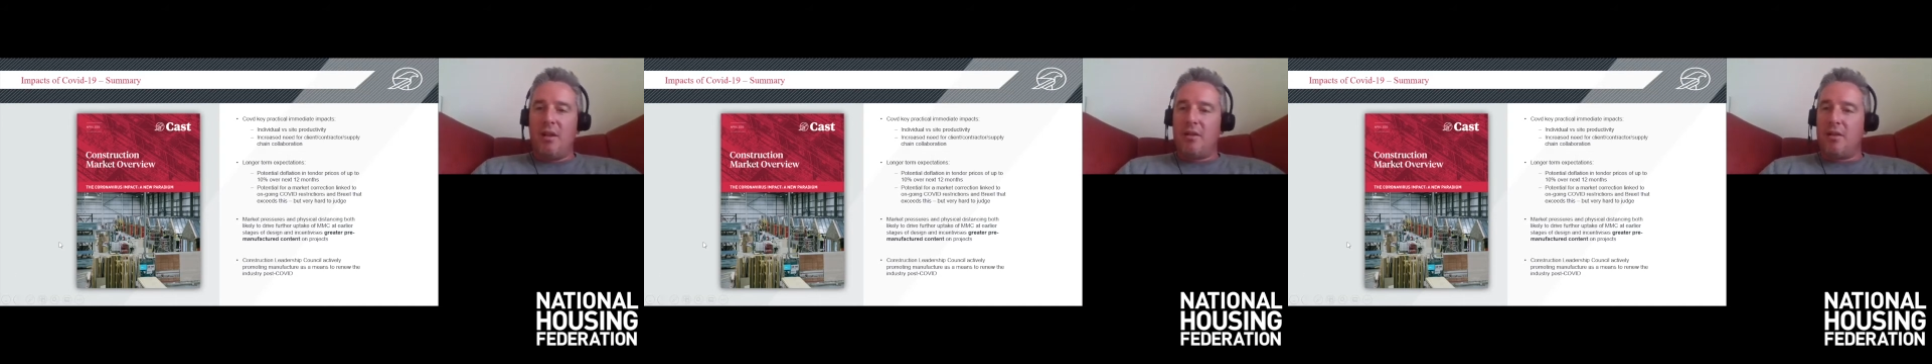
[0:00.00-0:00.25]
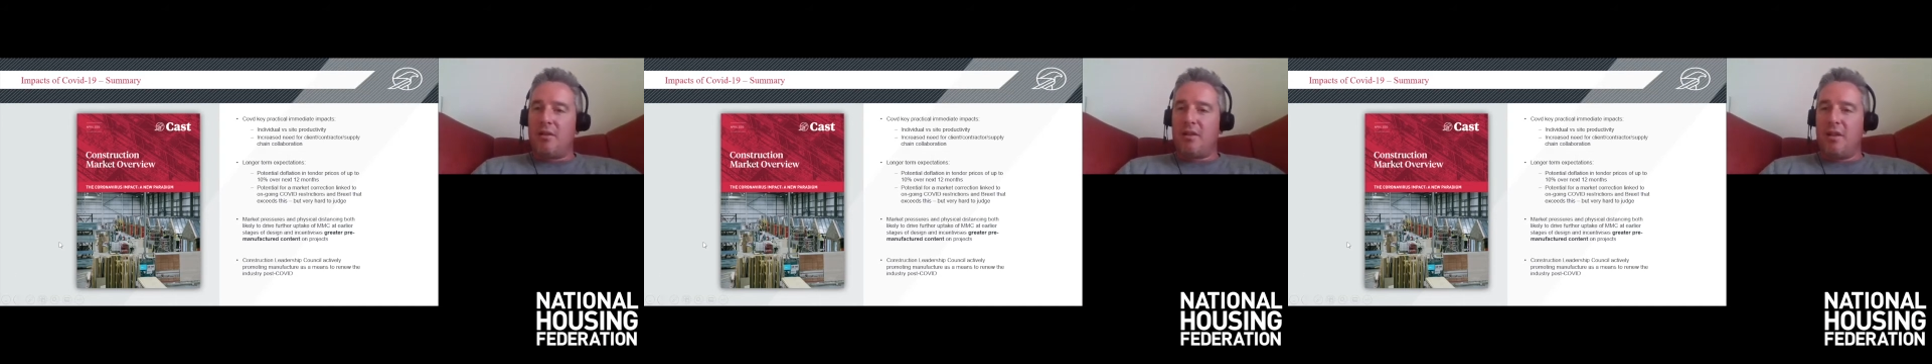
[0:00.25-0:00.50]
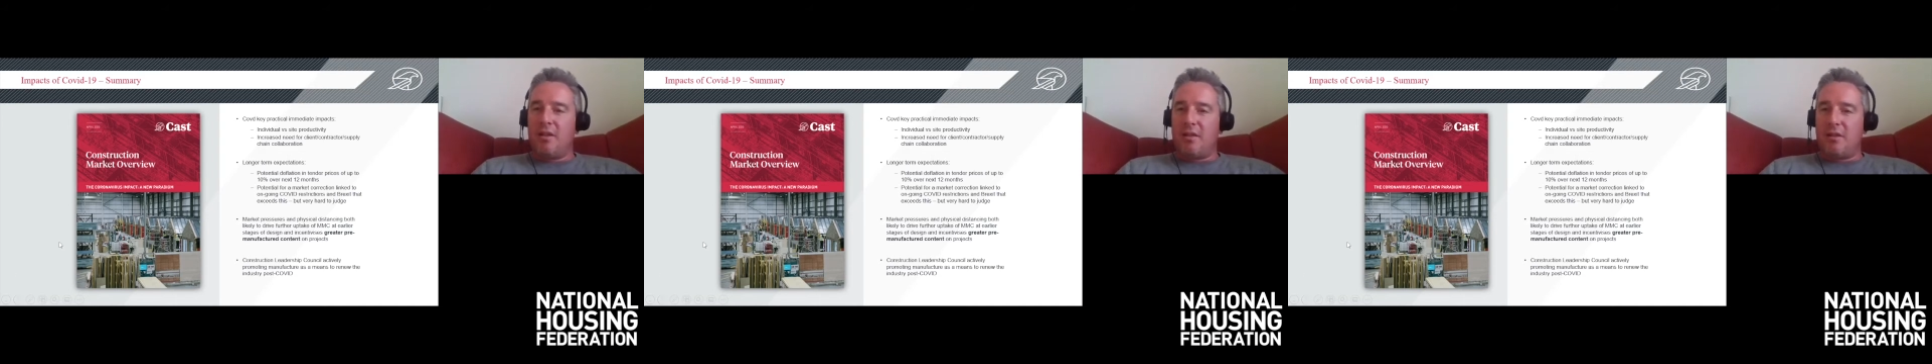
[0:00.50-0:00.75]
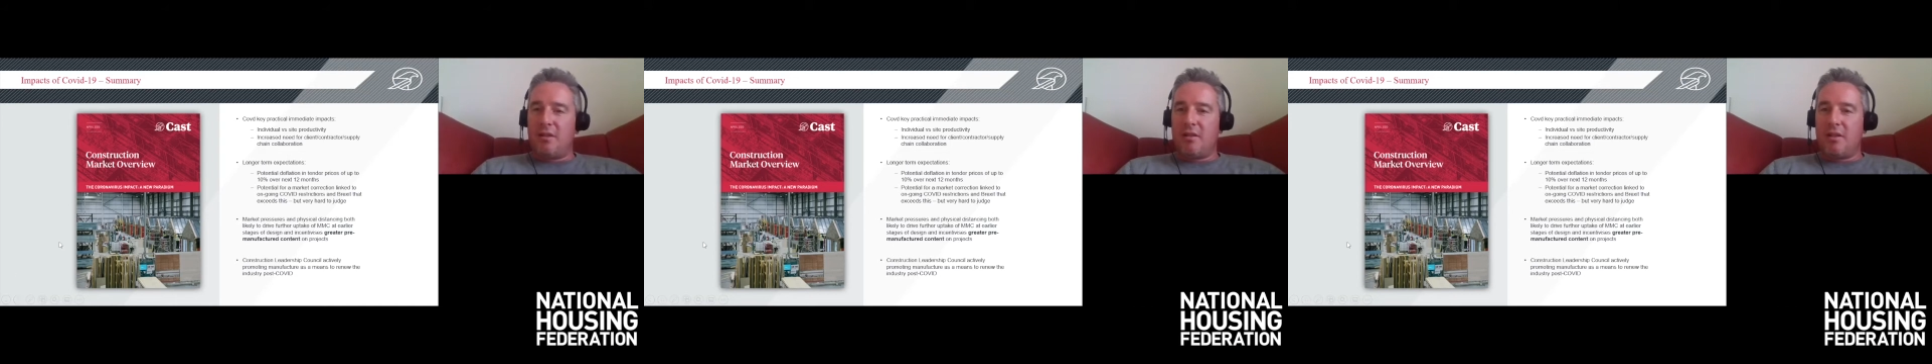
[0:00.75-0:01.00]
that
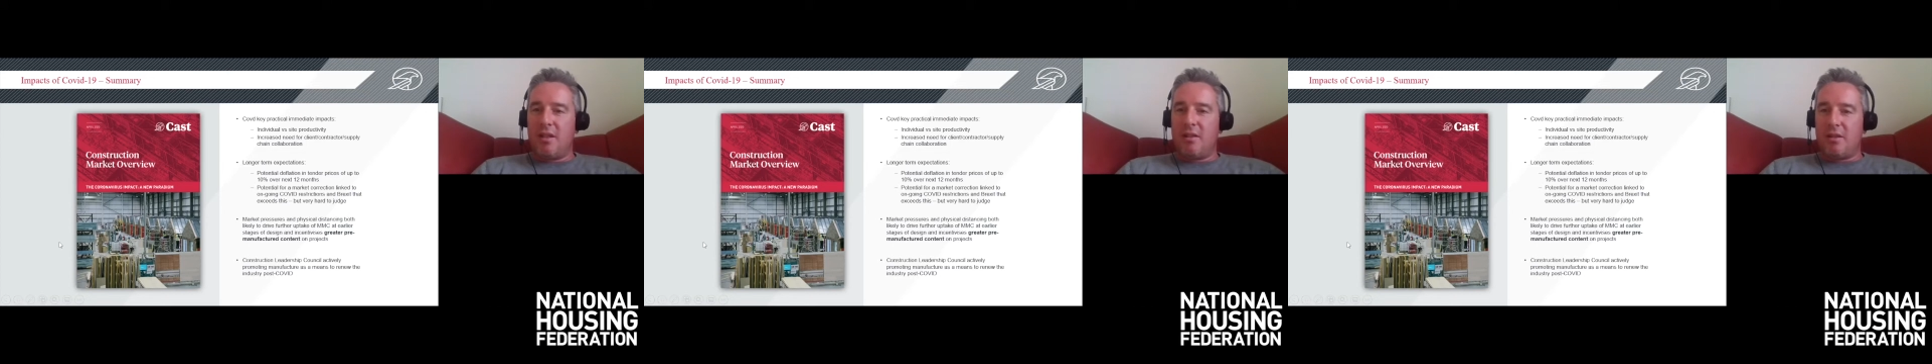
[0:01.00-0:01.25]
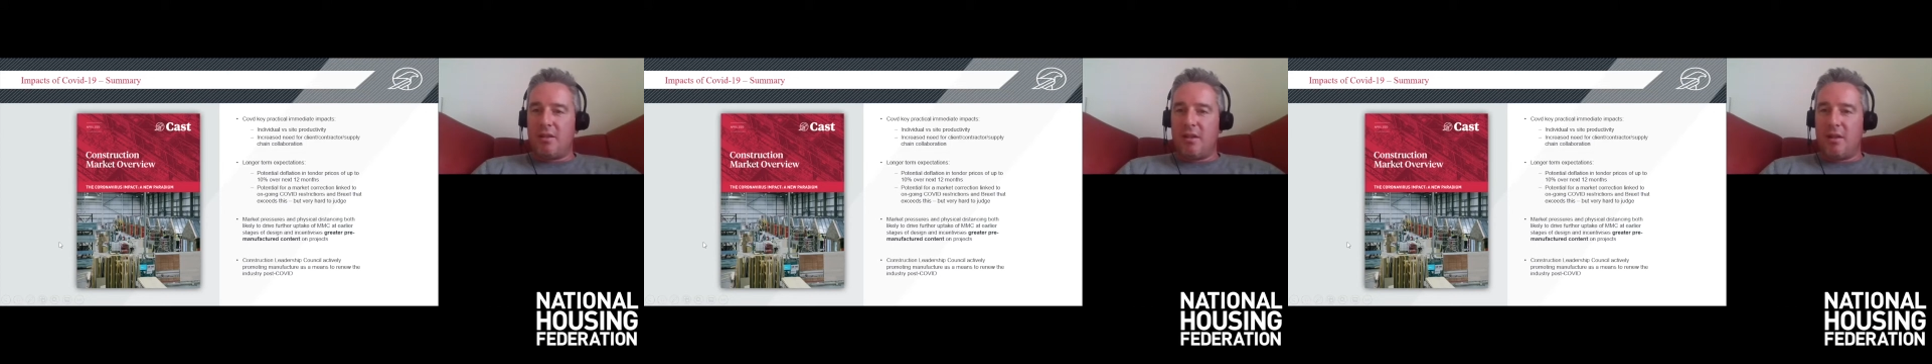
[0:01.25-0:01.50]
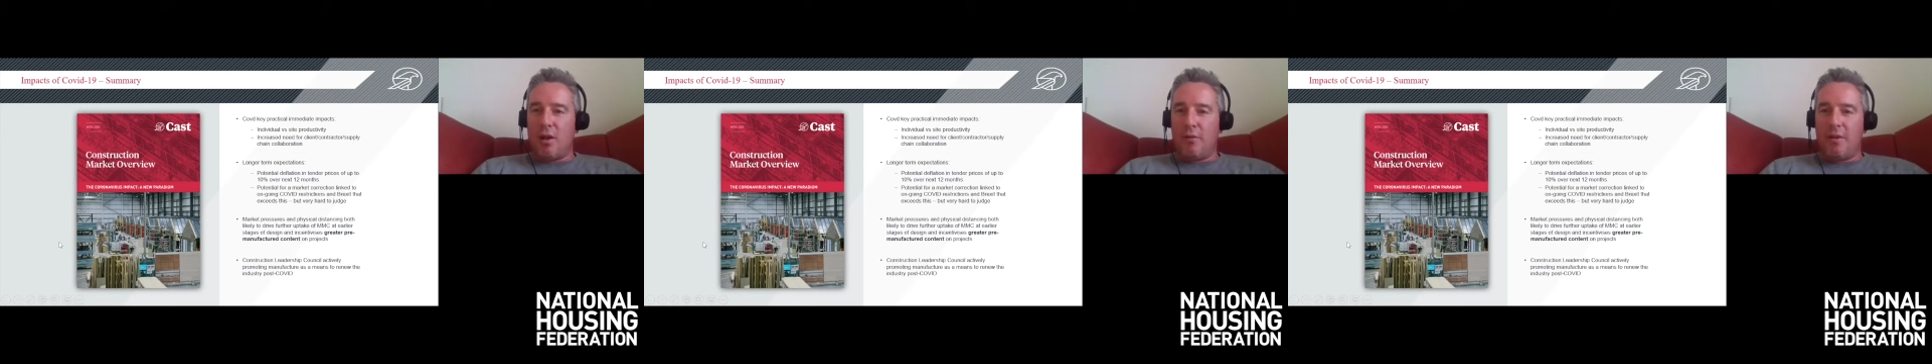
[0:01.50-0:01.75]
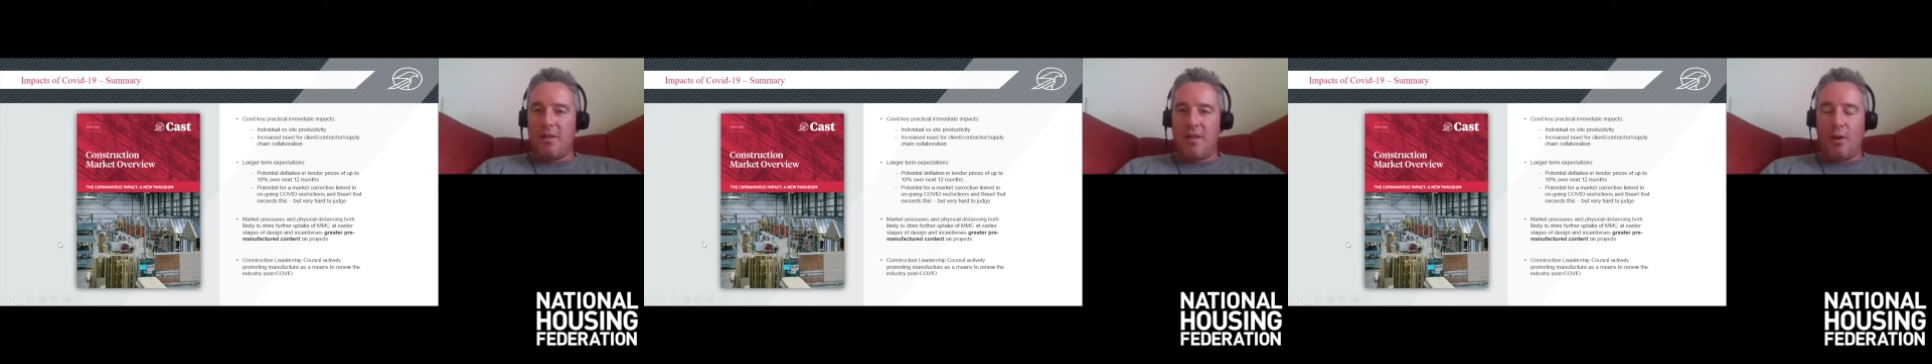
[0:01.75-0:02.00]
since the
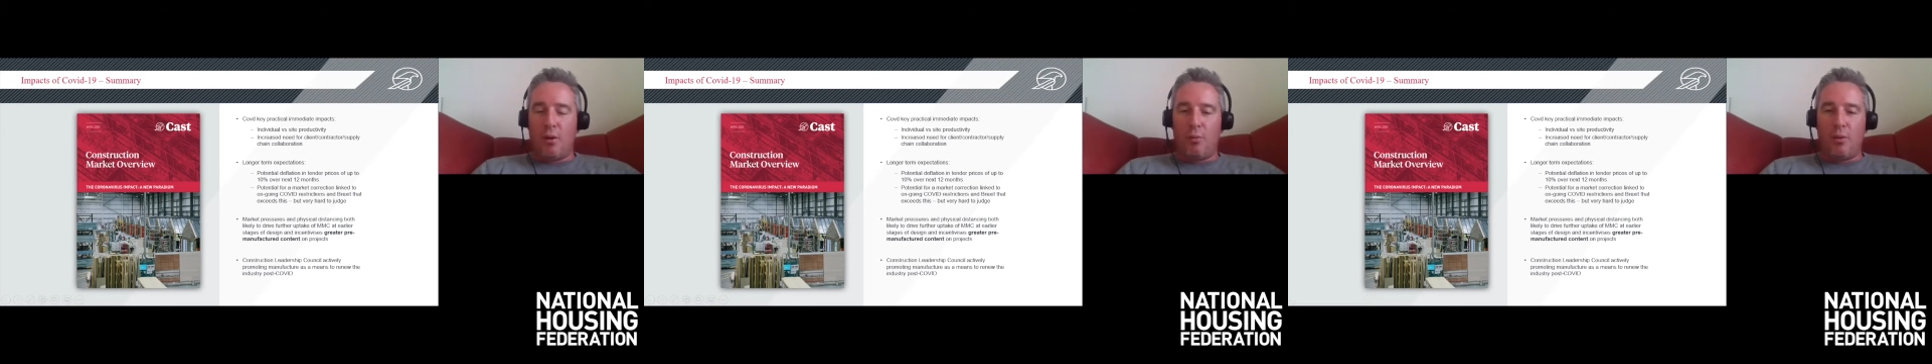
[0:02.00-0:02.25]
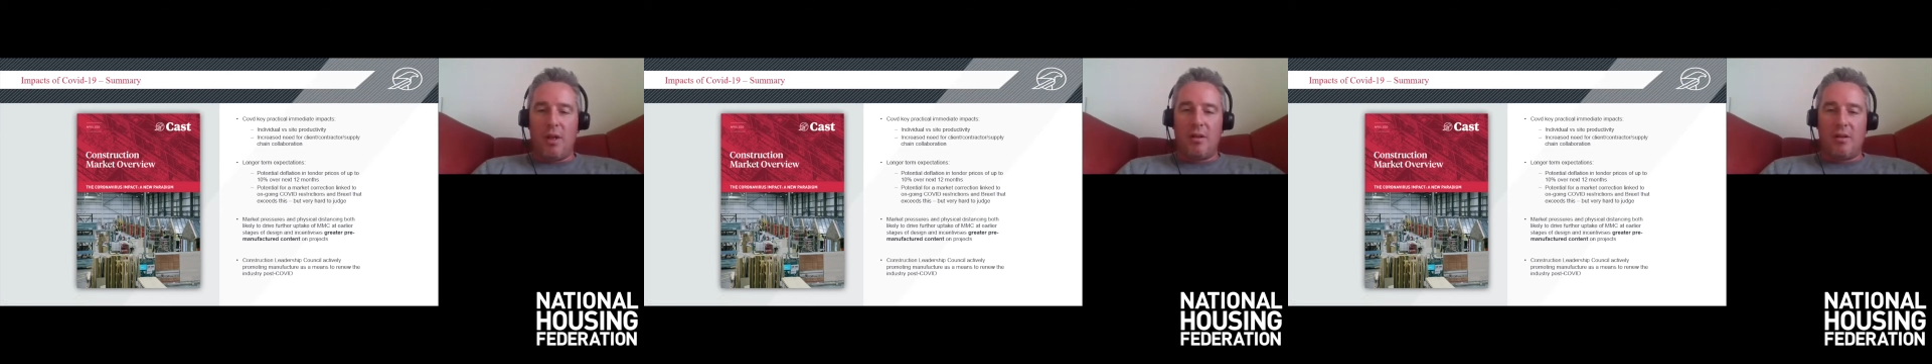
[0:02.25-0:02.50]
COVID outbreak,